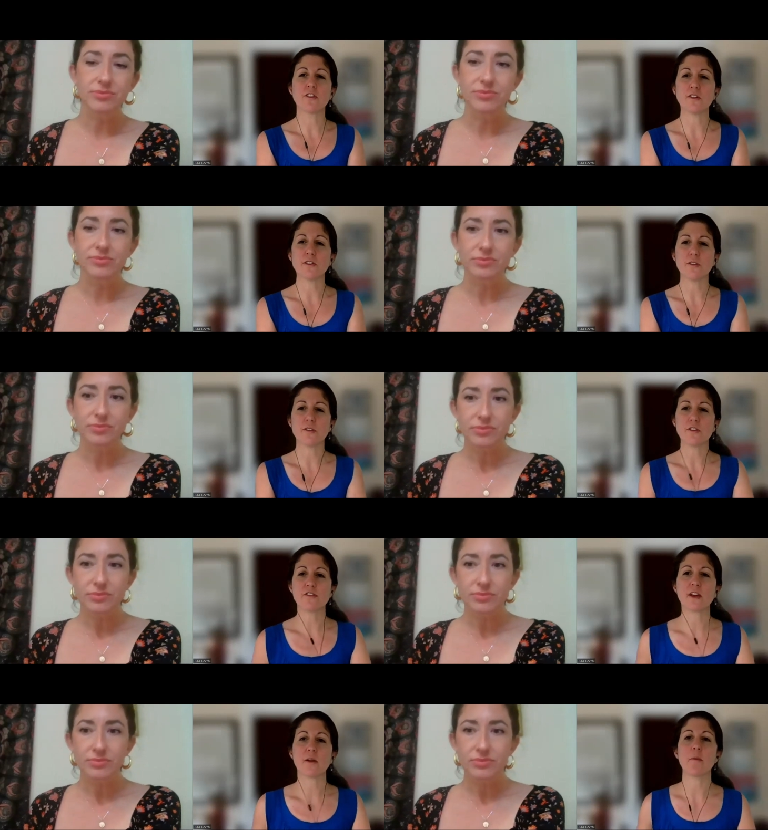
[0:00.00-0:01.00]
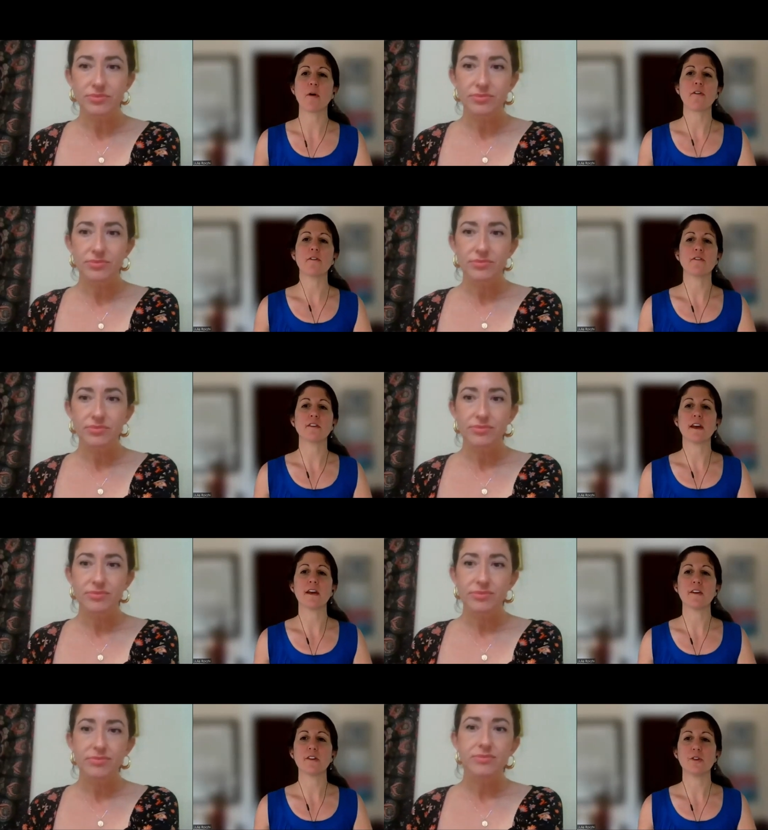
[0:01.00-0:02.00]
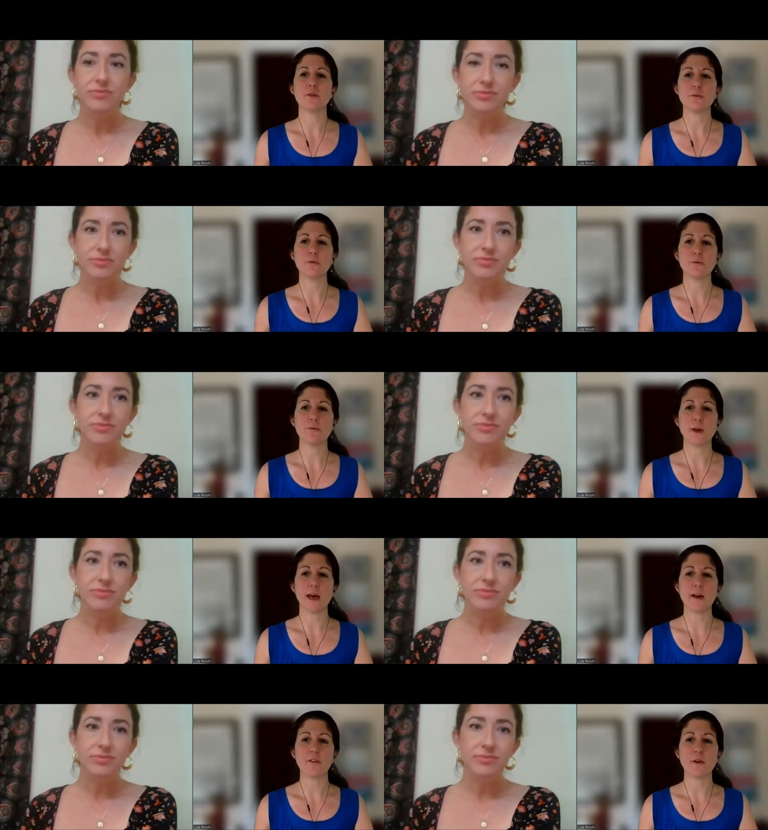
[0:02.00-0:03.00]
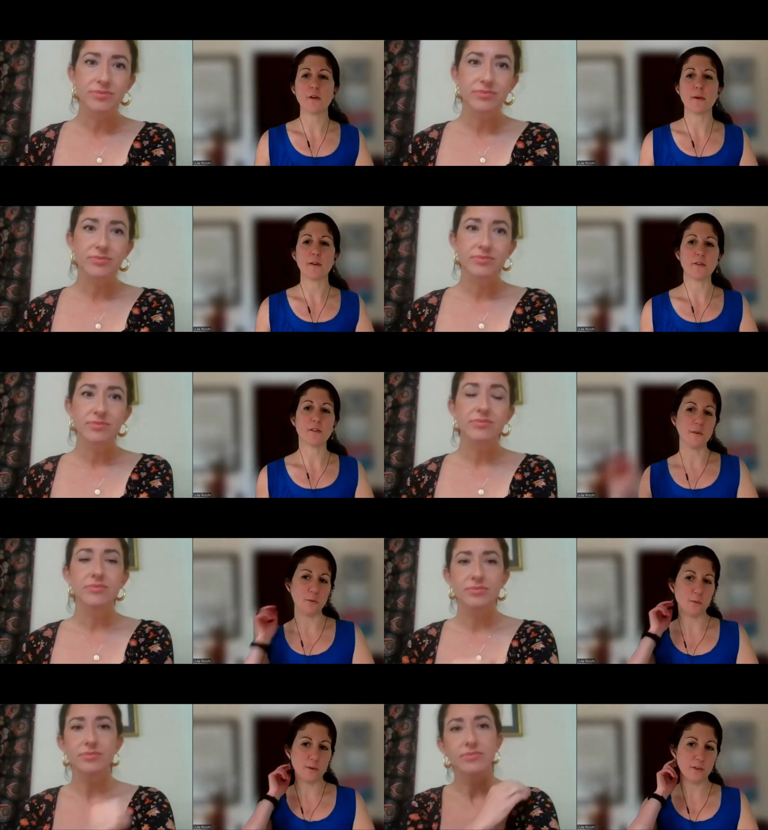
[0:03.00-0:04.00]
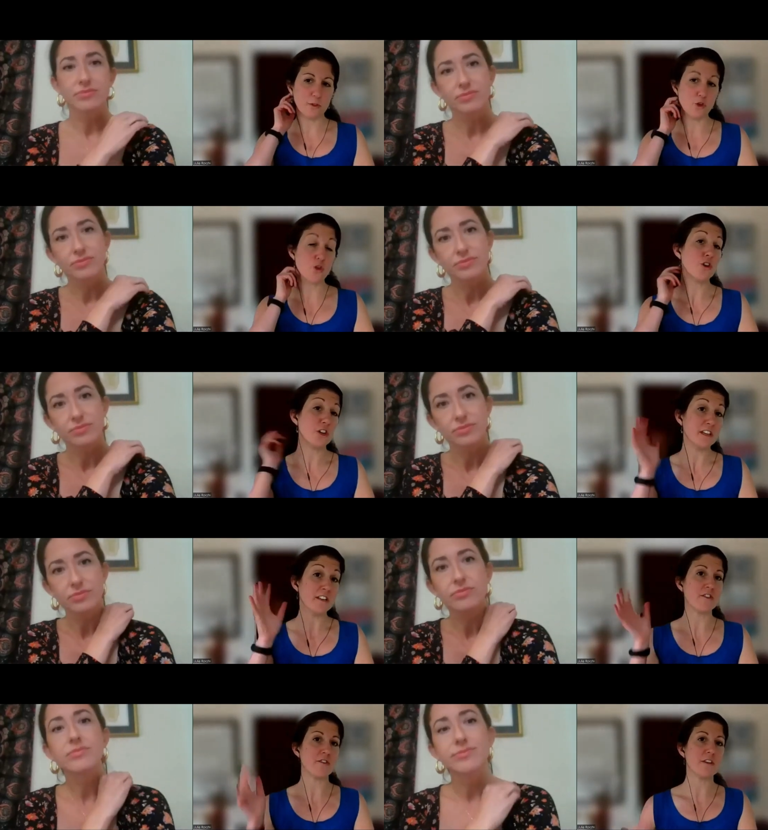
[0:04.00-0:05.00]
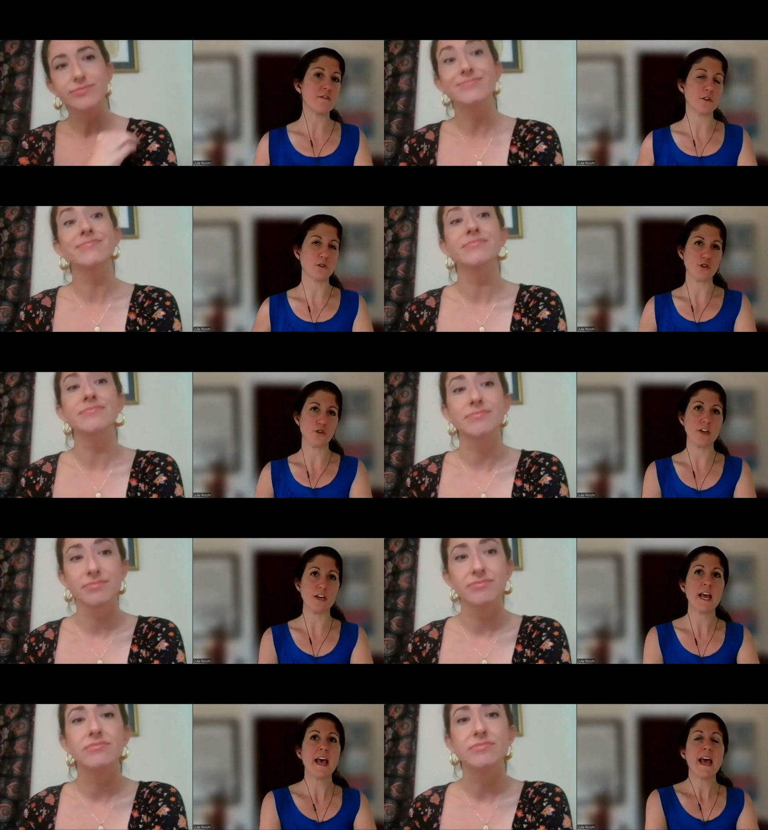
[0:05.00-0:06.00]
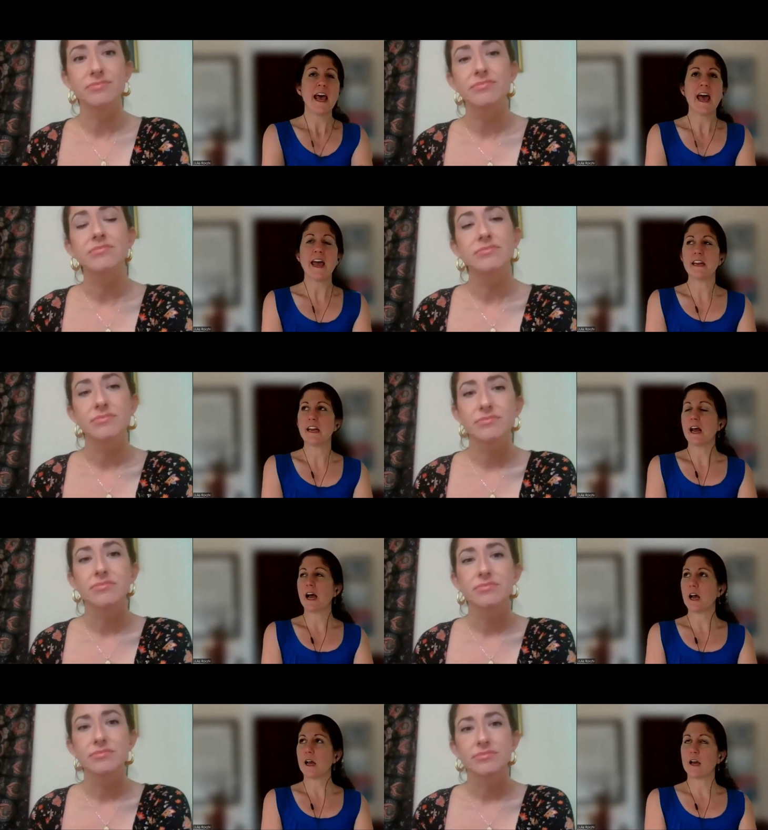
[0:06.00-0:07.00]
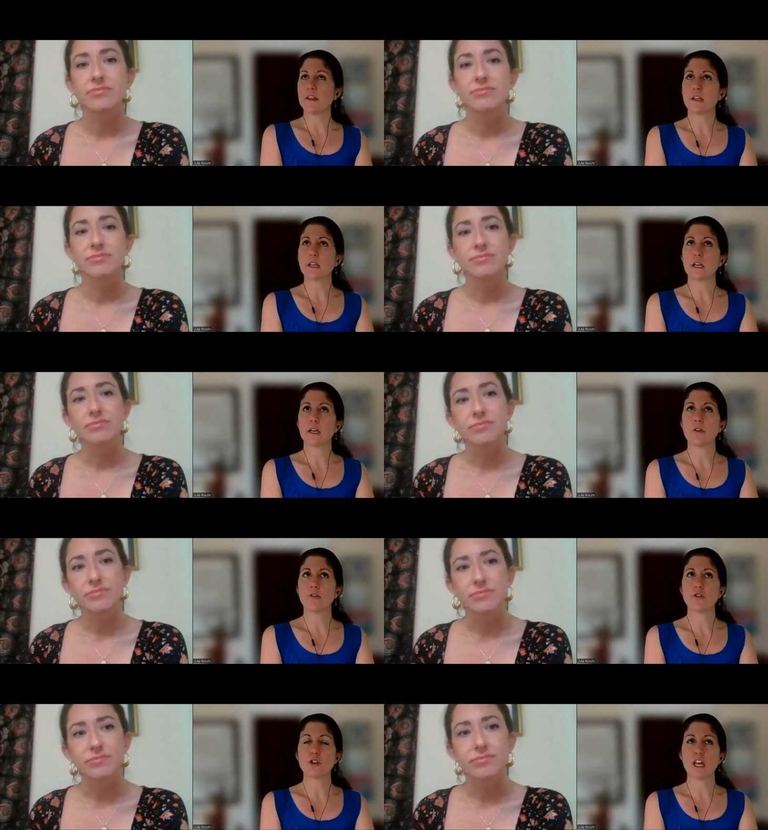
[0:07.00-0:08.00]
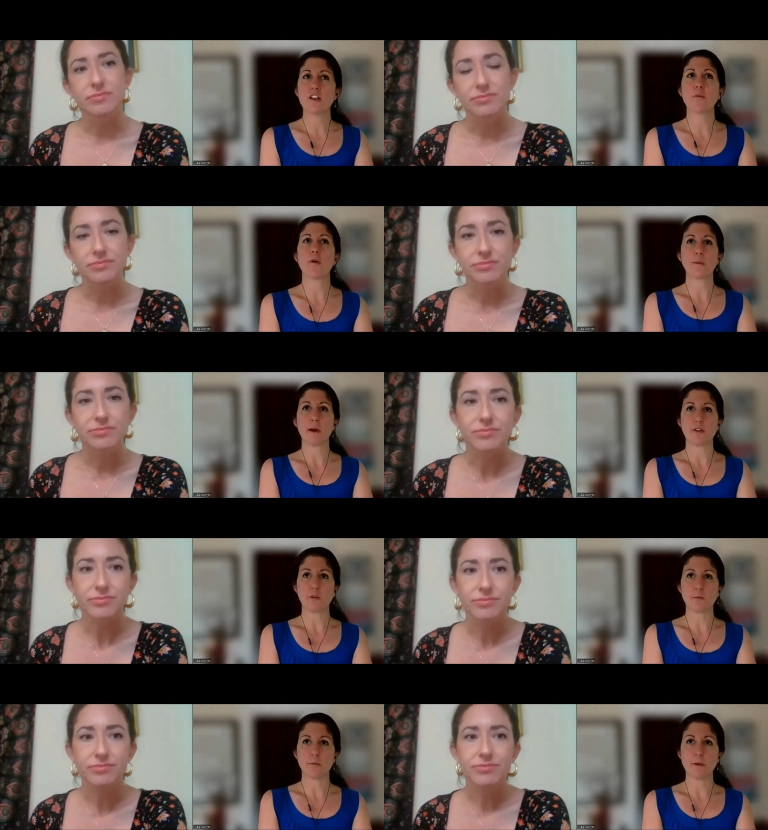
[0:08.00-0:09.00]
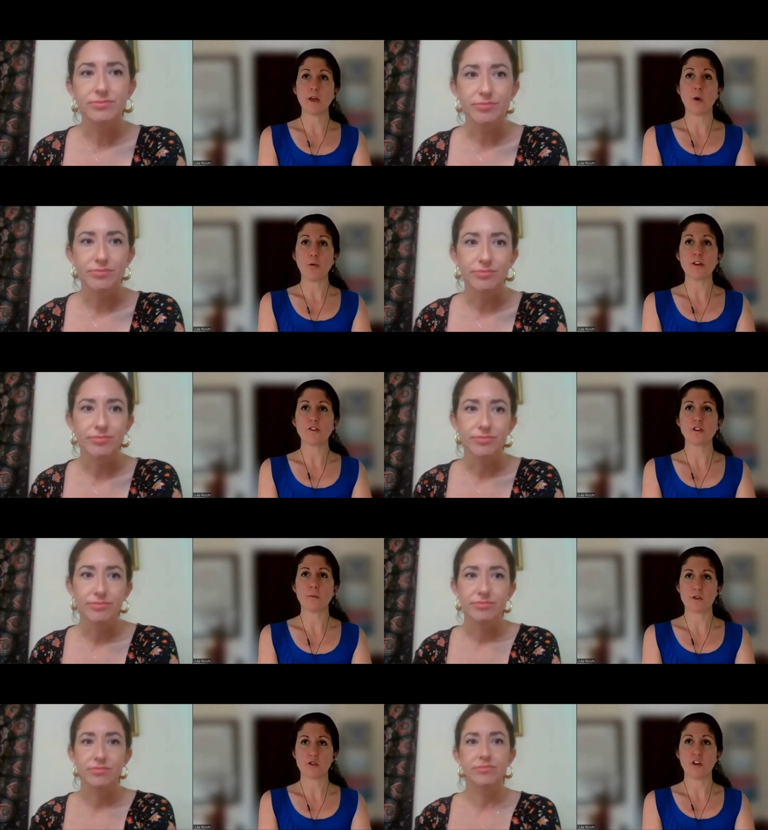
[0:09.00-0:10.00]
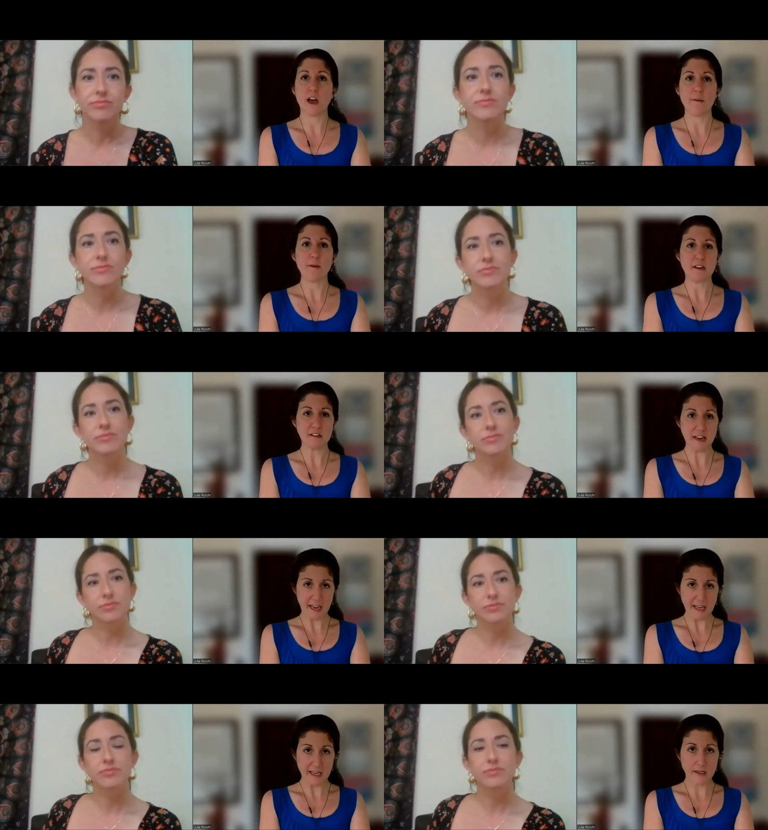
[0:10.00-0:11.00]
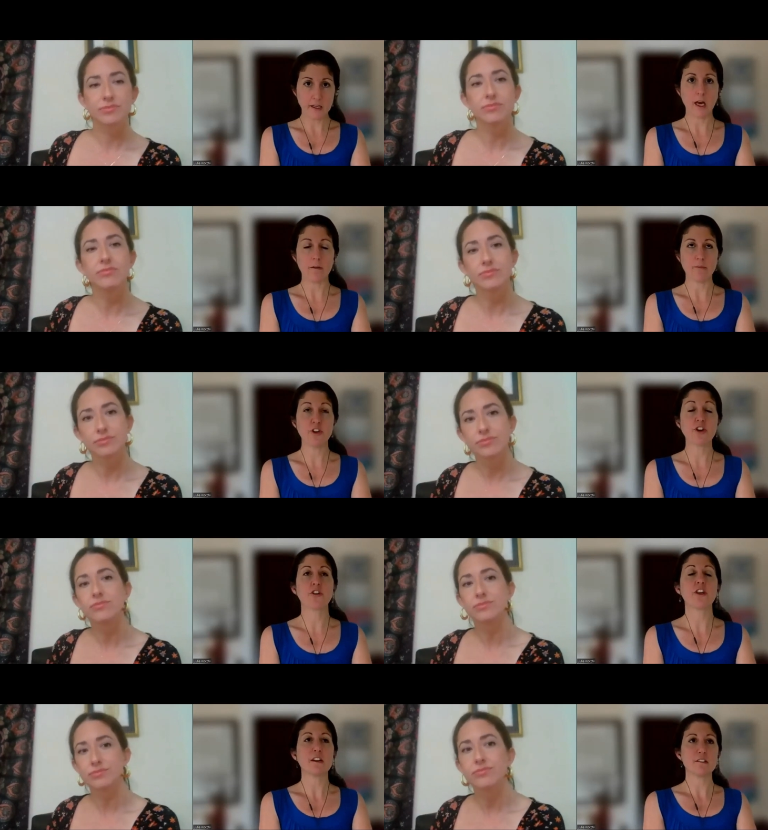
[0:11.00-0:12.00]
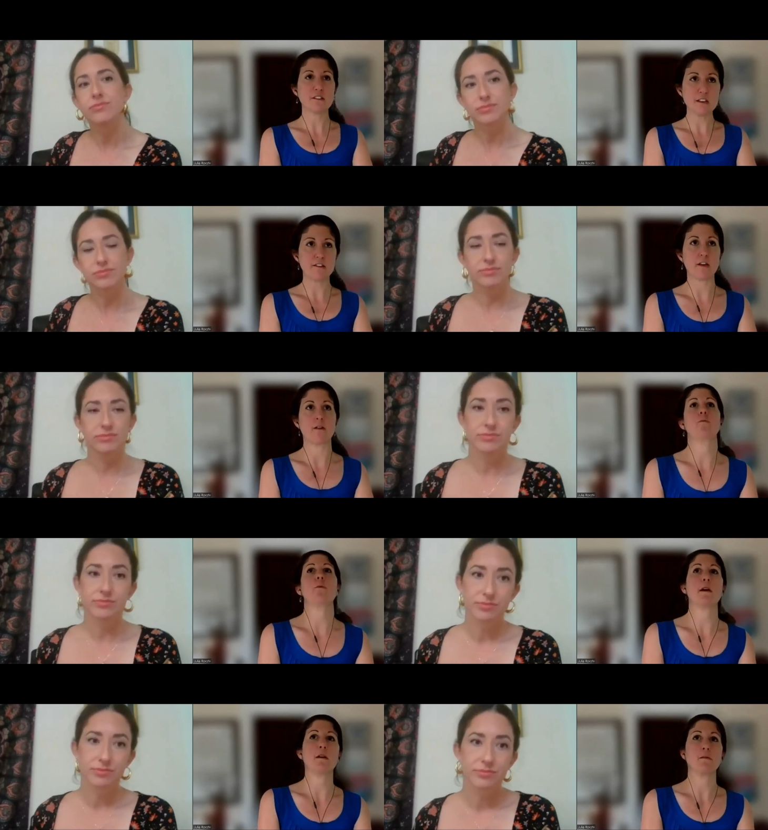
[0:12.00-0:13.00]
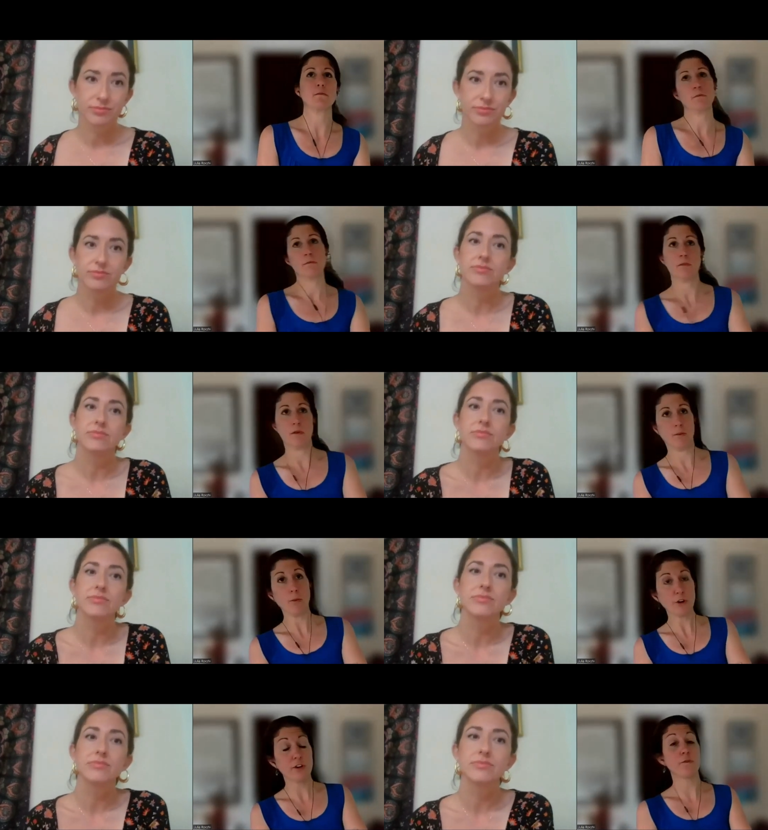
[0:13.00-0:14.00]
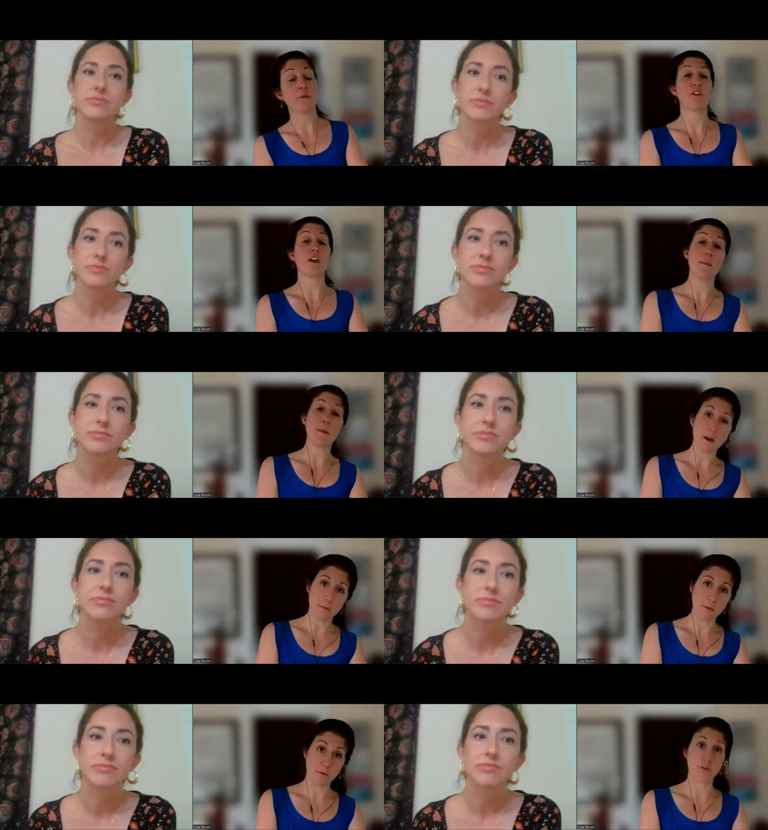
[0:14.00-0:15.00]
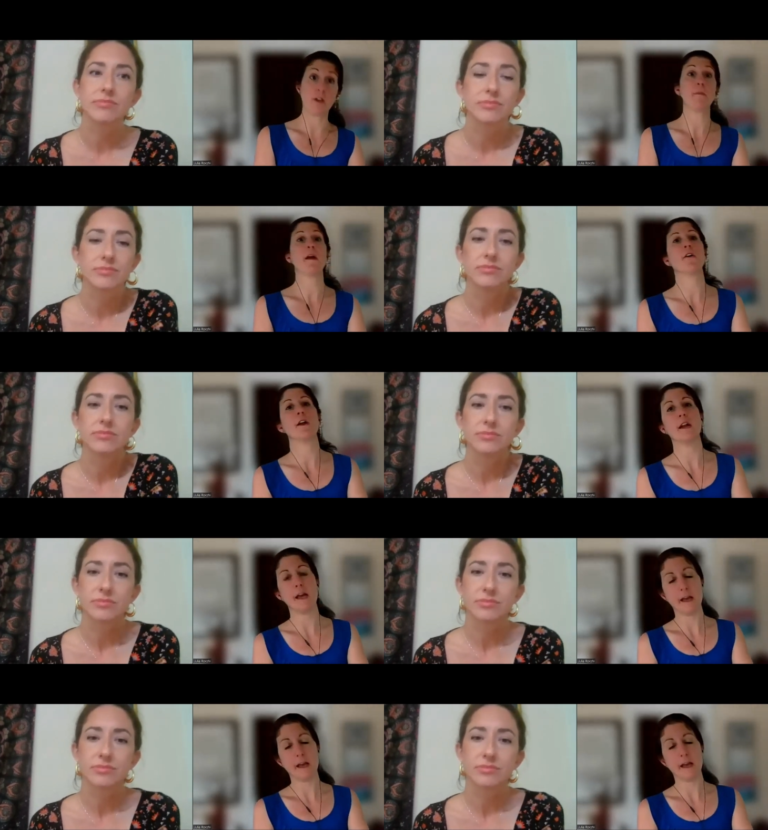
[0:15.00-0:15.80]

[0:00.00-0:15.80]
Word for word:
Speaker 1: the the second part that you you had on there about the the should is there even a should and I, I, think to shannon's point about there being only so much time in a day uh, particularly in a season where i'm working full-time and i'm a full-time parent